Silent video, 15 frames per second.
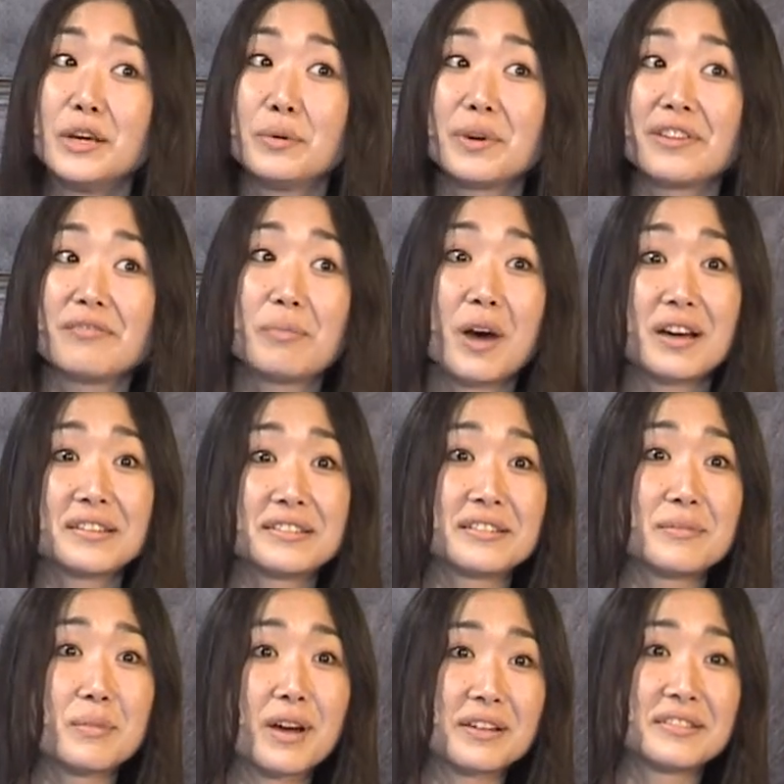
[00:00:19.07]
We have boxes
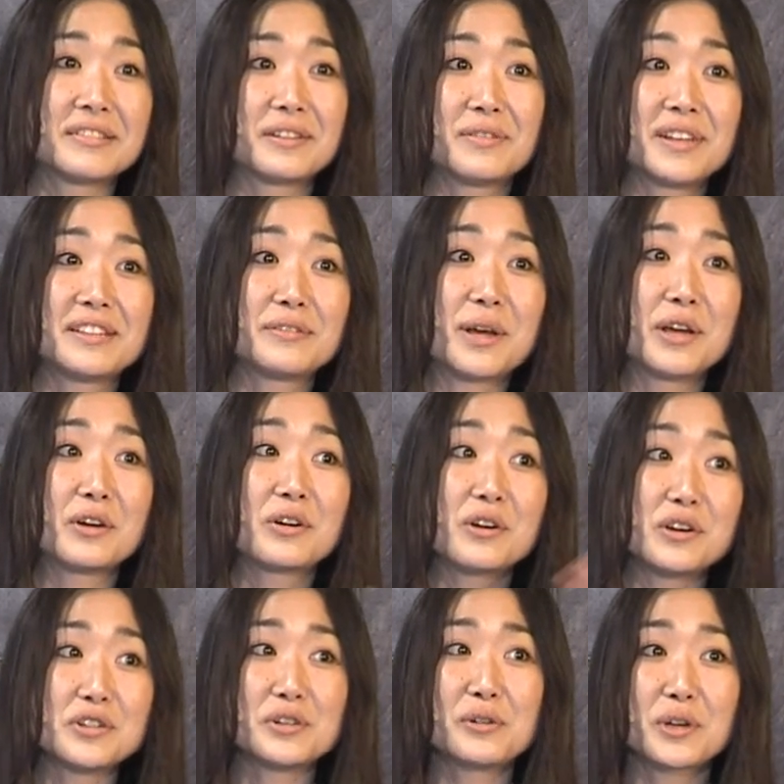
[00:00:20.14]
and boxes of it, so I
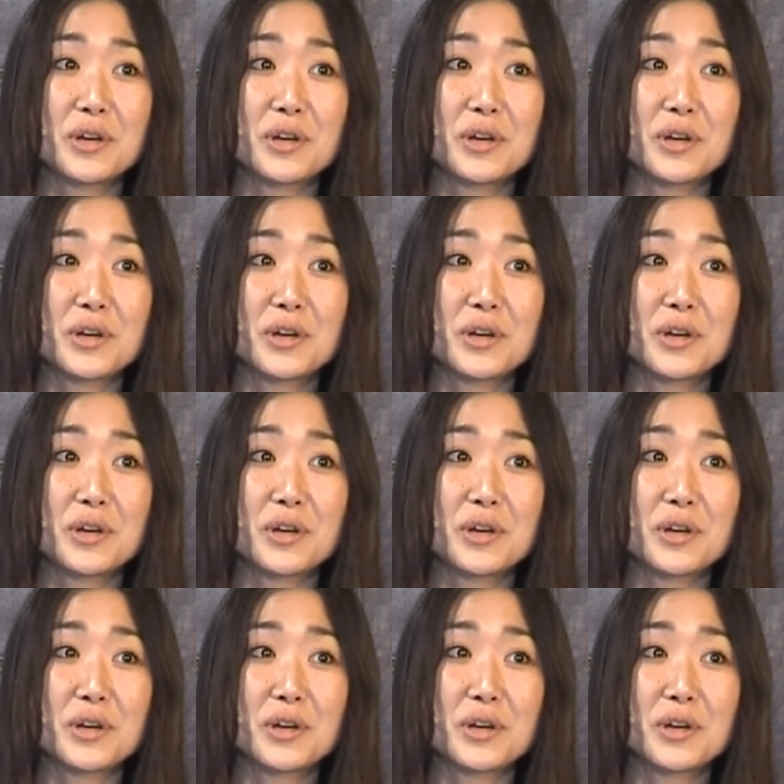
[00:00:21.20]
encourage you to